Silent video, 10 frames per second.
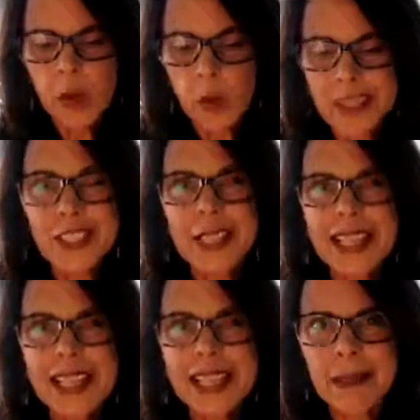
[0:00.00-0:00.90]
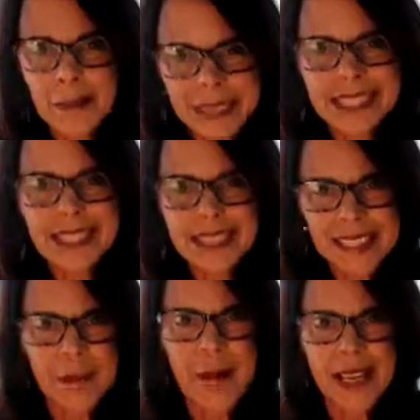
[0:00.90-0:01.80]
which immediately
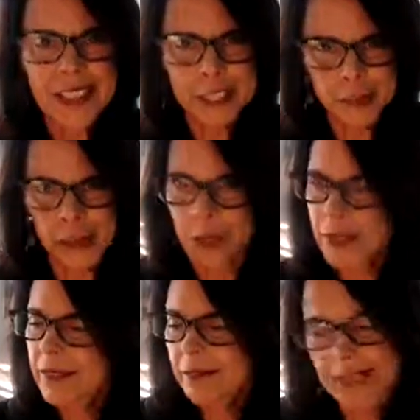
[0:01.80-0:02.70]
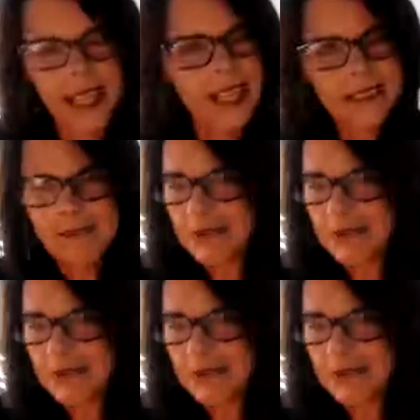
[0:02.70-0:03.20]
impacts your mood, okay?